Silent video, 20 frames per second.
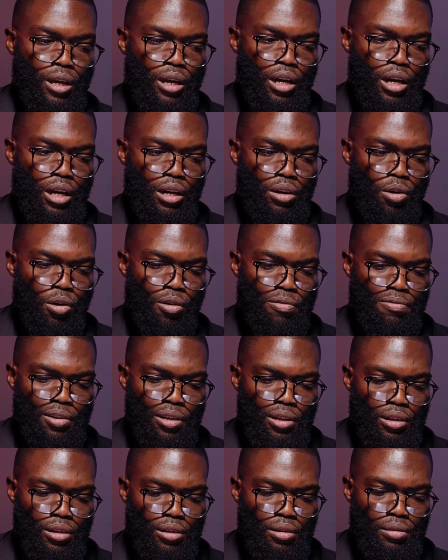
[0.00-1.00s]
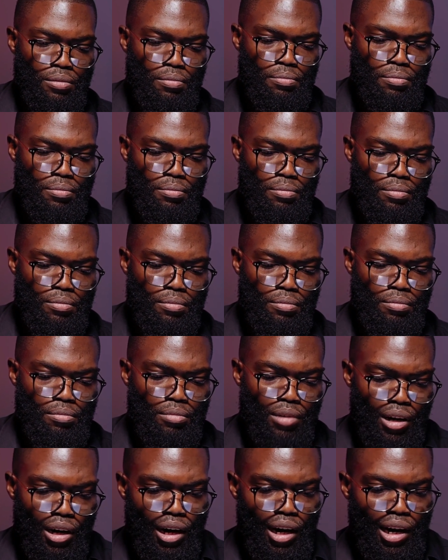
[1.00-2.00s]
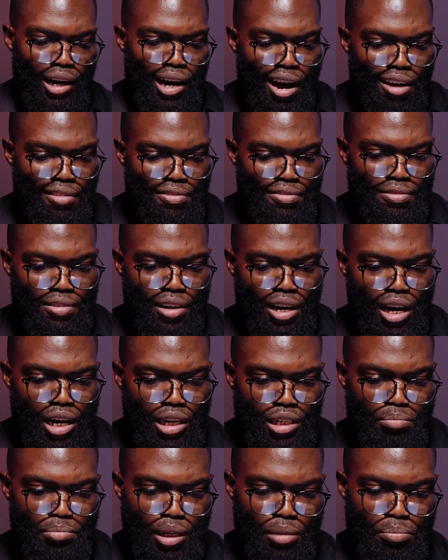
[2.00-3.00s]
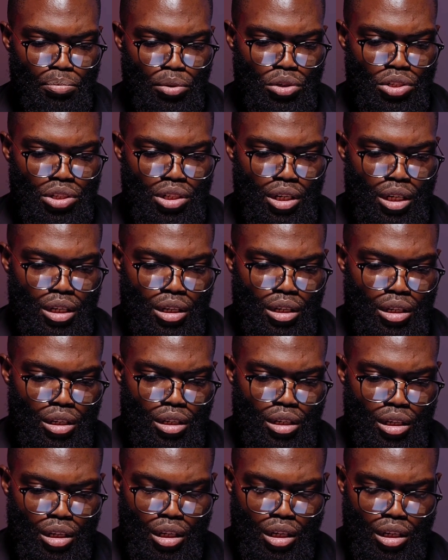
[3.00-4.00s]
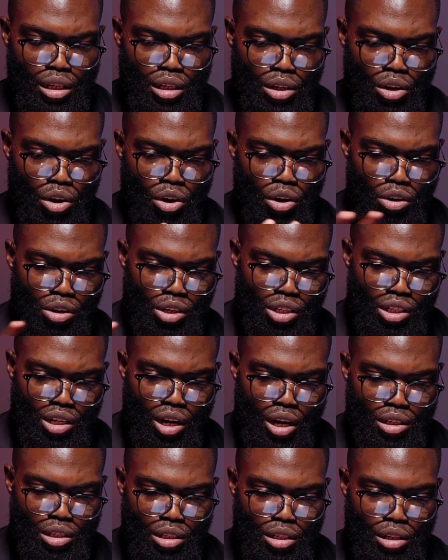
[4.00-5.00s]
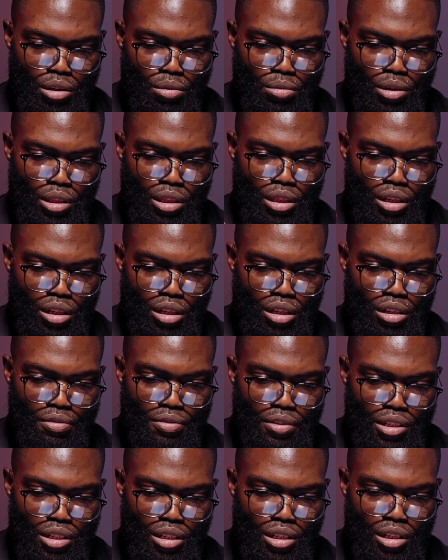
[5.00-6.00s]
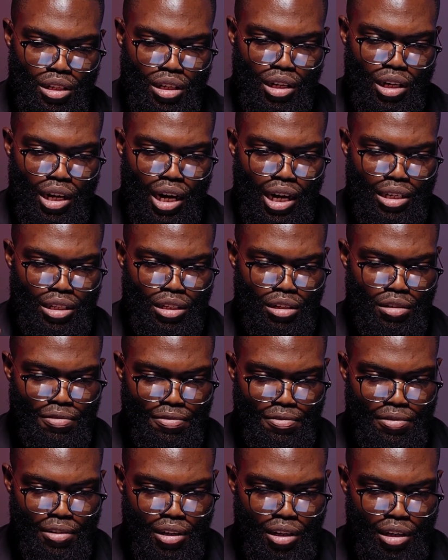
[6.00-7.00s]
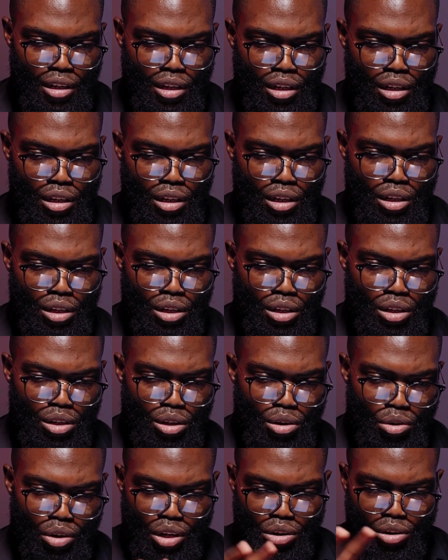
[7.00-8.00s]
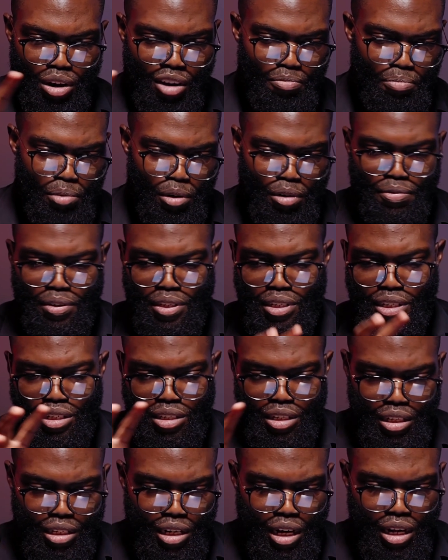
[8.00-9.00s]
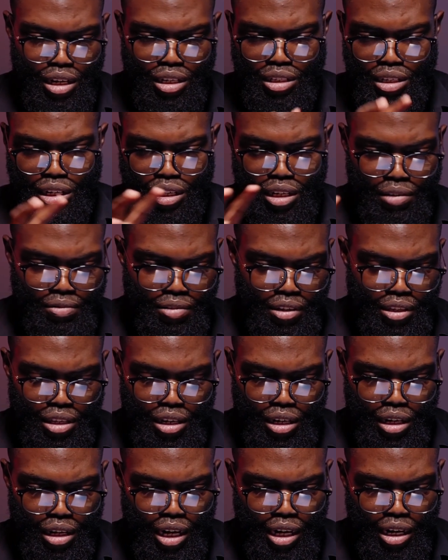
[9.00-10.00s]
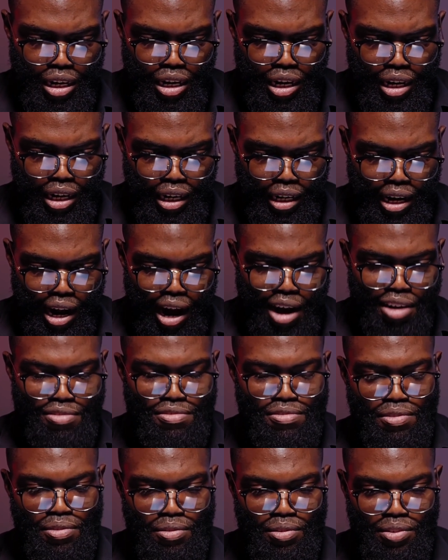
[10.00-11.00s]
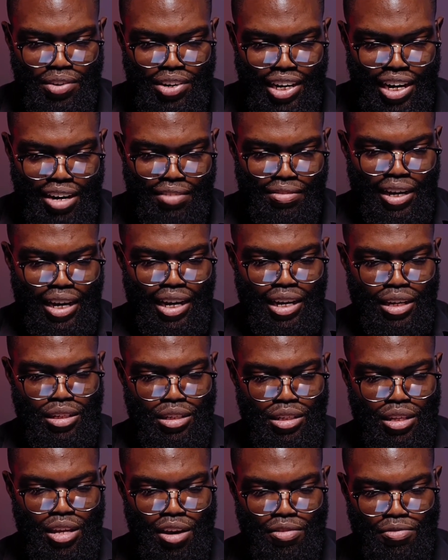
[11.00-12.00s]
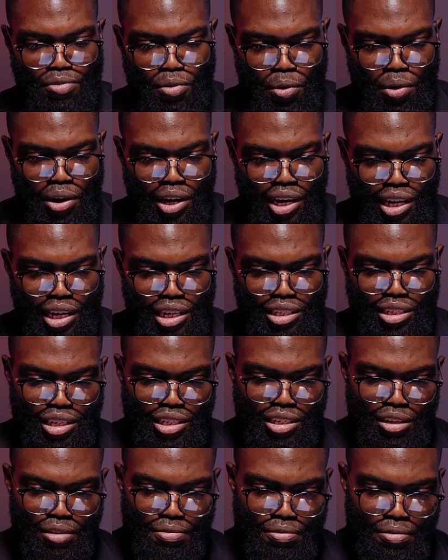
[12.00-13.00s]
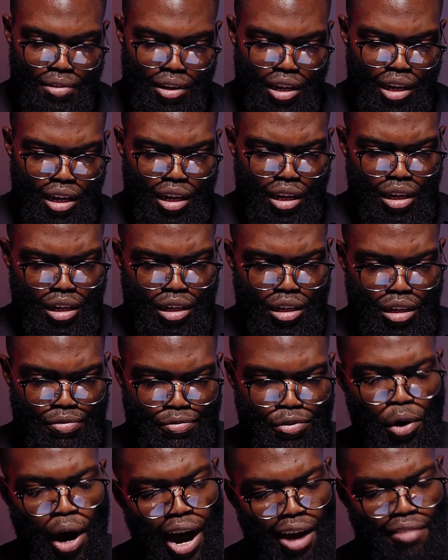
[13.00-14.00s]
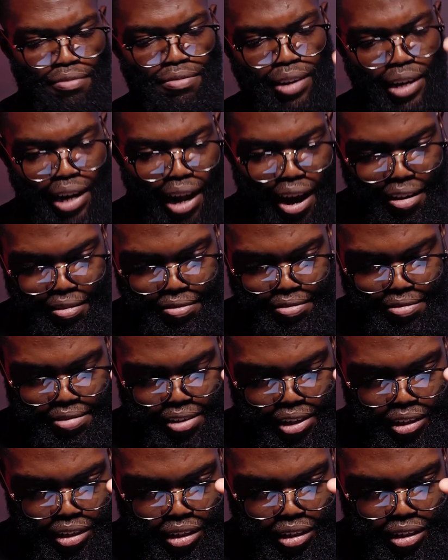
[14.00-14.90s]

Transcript: And often, love has been portrayed in contrast with the gifts as if, okay, you have prophecies and tongues and everything, and, and love never ends. Therefore, it's as if if you have love,